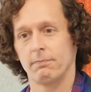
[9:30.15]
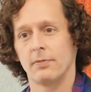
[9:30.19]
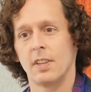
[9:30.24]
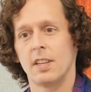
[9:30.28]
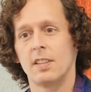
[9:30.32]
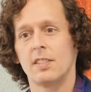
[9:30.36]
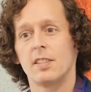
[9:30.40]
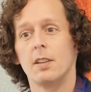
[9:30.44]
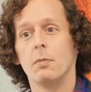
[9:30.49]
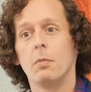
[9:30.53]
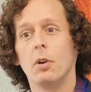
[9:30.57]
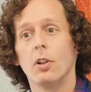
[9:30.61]

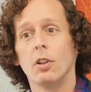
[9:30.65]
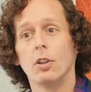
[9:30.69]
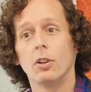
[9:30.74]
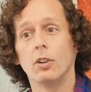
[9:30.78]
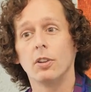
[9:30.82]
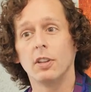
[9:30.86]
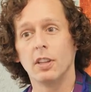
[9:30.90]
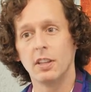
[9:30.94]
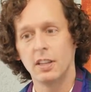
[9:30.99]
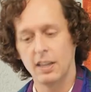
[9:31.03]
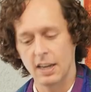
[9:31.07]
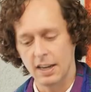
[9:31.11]

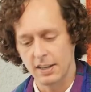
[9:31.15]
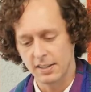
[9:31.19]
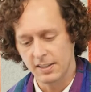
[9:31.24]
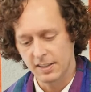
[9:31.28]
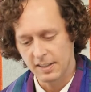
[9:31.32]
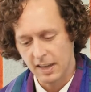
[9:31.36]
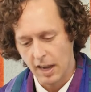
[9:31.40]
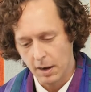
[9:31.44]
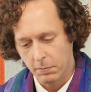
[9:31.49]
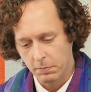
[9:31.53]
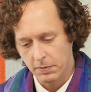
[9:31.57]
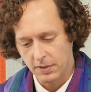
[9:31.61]
Similarly, a
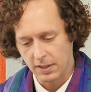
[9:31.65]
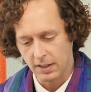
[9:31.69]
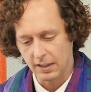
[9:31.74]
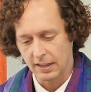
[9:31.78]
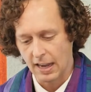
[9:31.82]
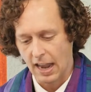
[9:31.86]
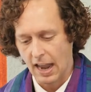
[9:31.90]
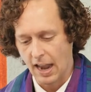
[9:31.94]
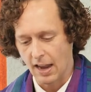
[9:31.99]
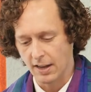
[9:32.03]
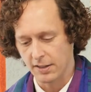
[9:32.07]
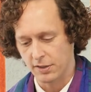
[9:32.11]
skeptic
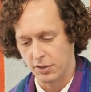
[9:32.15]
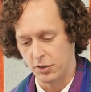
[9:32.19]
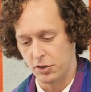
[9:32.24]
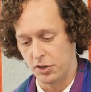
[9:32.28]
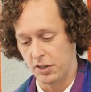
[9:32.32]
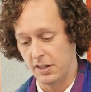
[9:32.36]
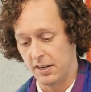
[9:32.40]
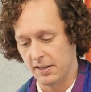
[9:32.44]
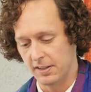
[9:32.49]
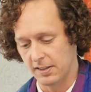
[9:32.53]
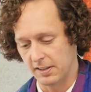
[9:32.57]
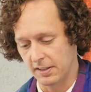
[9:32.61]
asked
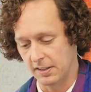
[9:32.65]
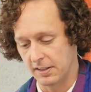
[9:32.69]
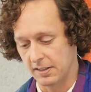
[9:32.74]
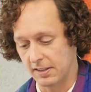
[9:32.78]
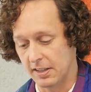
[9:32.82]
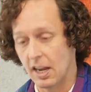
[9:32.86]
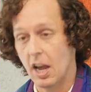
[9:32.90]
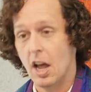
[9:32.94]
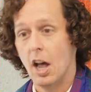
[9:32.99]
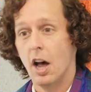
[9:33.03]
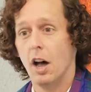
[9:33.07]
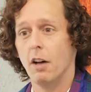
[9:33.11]

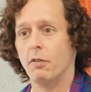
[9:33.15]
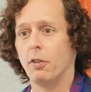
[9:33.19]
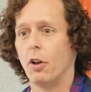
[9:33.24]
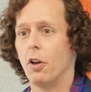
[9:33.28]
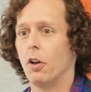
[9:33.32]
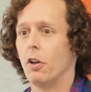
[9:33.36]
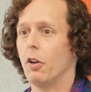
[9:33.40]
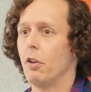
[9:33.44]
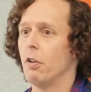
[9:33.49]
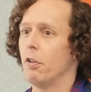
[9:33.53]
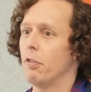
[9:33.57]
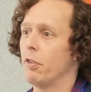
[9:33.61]
Jesus, of
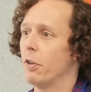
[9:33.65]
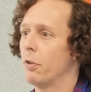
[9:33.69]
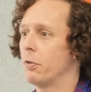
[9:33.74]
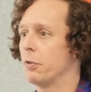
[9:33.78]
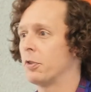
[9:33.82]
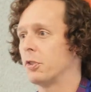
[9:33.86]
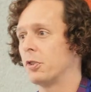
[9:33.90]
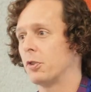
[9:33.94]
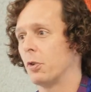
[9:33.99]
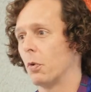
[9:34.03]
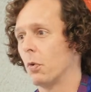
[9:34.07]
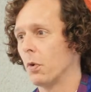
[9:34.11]
all those
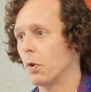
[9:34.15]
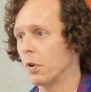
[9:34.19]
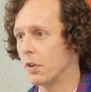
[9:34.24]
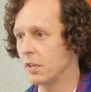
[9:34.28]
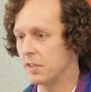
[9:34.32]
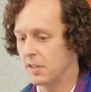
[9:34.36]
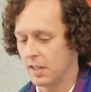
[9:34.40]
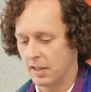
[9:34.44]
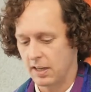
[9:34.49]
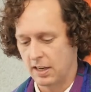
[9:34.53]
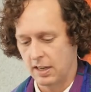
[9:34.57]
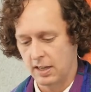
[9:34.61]

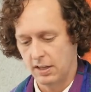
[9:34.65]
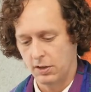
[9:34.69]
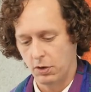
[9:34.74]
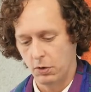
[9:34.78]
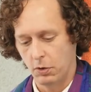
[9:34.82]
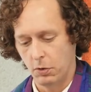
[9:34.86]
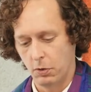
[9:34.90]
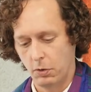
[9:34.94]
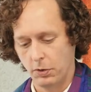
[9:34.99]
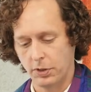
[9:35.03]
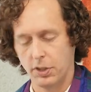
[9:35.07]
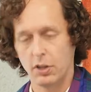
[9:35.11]
stories that he
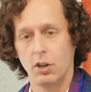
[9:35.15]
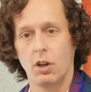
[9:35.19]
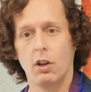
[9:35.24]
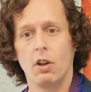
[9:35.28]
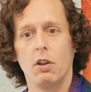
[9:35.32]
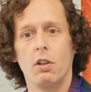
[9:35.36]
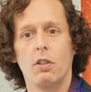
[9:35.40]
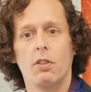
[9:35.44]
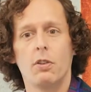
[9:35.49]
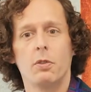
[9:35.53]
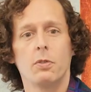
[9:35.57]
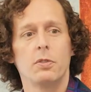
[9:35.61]
told and
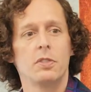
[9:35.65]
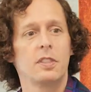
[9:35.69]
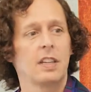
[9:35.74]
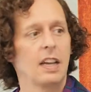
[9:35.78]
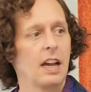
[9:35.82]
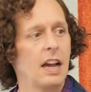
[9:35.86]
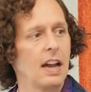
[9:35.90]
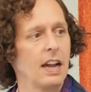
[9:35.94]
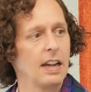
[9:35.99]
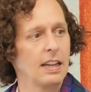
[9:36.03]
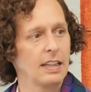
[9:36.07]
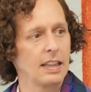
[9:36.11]
all those
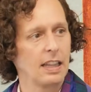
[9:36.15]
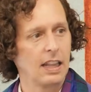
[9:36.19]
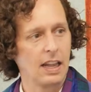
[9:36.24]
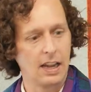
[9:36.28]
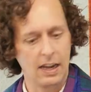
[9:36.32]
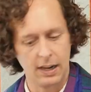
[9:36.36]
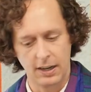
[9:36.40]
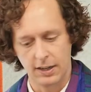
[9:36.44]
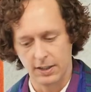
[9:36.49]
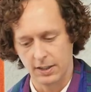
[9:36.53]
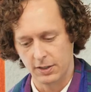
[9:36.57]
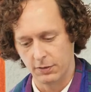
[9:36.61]

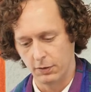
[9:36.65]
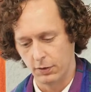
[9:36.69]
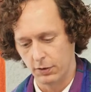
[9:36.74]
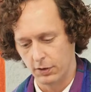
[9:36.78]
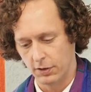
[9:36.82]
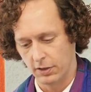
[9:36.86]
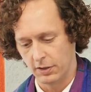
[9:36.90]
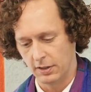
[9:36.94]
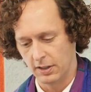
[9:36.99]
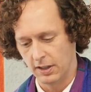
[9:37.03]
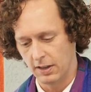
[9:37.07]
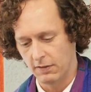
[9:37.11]
guidelines for
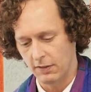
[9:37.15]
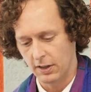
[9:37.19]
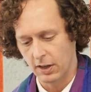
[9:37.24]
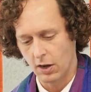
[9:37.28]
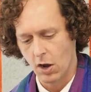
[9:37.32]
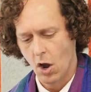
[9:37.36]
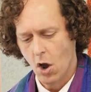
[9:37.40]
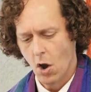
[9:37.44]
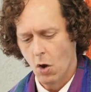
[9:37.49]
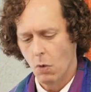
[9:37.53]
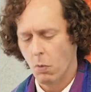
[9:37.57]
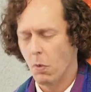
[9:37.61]
good living,
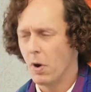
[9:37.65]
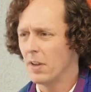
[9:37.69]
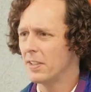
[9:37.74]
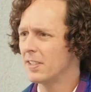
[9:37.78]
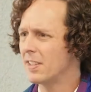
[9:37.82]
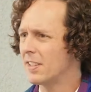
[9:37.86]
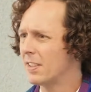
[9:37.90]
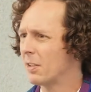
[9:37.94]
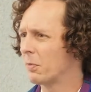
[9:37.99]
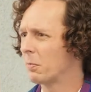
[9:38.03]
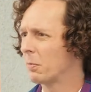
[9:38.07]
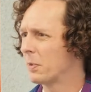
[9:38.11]

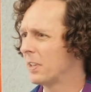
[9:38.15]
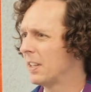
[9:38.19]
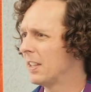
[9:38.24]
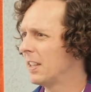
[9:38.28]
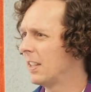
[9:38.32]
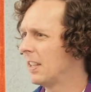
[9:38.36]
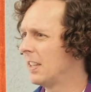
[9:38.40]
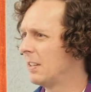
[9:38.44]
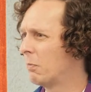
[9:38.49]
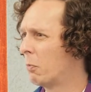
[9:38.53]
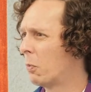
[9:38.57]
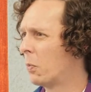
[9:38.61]
what's the
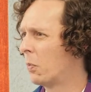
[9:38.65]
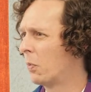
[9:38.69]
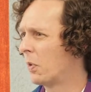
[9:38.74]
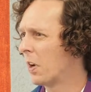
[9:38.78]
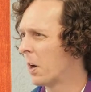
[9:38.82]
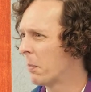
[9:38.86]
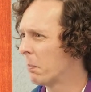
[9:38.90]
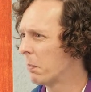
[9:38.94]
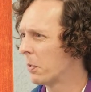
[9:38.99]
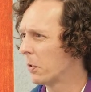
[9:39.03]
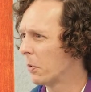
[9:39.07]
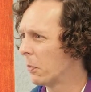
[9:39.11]
really
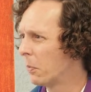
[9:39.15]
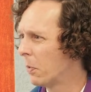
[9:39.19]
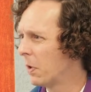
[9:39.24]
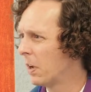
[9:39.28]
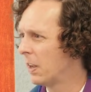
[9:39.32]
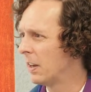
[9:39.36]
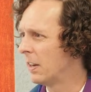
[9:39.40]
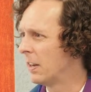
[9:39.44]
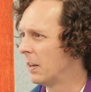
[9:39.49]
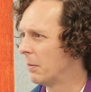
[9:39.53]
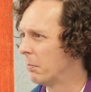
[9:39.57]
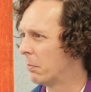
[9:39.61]
number
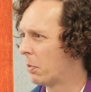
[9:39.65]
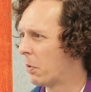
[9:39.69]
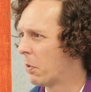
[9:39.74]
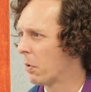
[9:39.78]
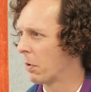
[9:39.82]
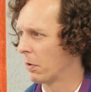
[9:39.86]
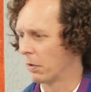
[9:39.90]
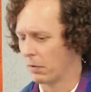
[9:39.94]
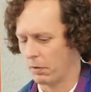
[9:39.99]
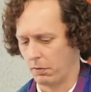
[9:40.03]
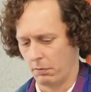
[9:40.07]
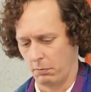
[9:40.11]
one
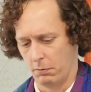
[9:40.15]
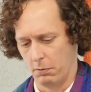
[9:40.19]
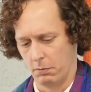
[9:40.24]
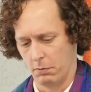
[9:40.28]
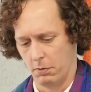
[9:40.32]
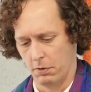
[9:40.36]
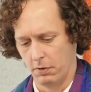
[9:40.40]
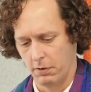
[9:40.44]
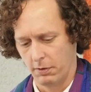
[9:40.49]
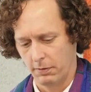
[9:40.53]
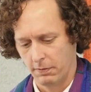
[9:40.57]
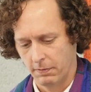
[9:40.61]
important
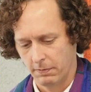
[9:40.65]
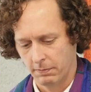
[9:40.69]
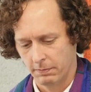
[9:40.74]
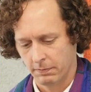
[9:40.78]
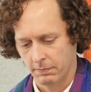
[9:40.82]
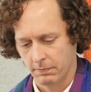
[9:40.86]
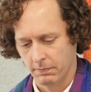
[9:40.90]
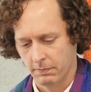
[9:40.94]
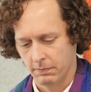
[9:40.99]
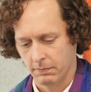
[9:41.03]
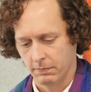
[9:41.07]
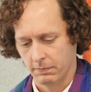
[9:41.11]
rule?
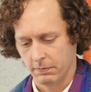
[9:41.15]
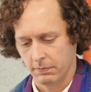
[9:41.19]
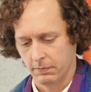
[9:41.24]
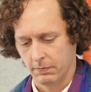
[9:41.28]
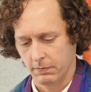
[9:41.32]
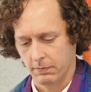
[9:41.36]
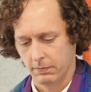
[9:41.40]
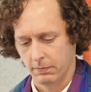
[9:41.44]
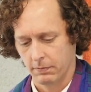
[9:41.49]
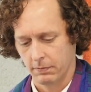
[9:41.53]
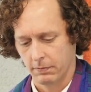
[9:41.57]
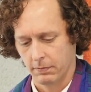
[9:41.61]

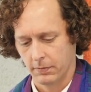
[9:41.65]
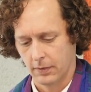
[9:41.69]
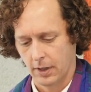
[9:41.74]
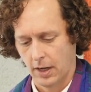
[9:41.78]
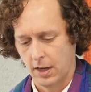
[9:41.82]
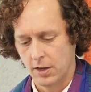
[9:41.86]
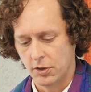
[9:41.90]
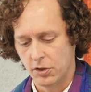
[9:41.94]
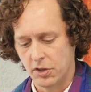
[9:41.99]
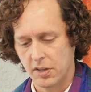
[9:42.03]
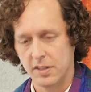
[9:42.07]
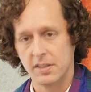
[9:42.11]

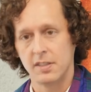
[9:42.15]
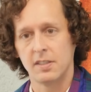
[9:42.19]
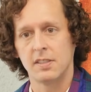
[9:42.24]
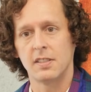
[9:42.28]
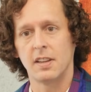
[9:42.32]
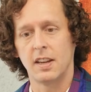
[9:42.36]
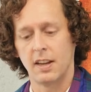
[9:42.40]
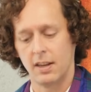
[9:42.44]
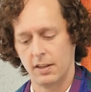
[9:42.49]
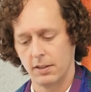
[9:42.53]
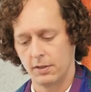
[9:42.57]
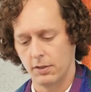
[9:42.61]
And Jesus
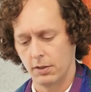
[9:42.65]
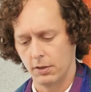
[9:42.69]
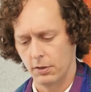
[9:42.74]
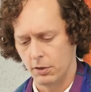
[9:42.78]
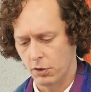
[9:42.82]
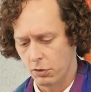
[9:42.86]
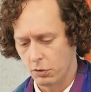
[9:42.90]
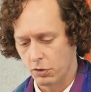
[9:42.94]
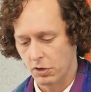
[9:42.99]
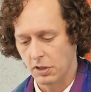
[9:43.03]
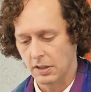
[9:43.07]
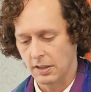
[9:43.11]
answered,
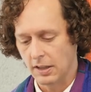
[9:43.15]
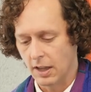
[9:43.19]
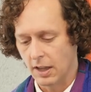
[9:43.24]
"You should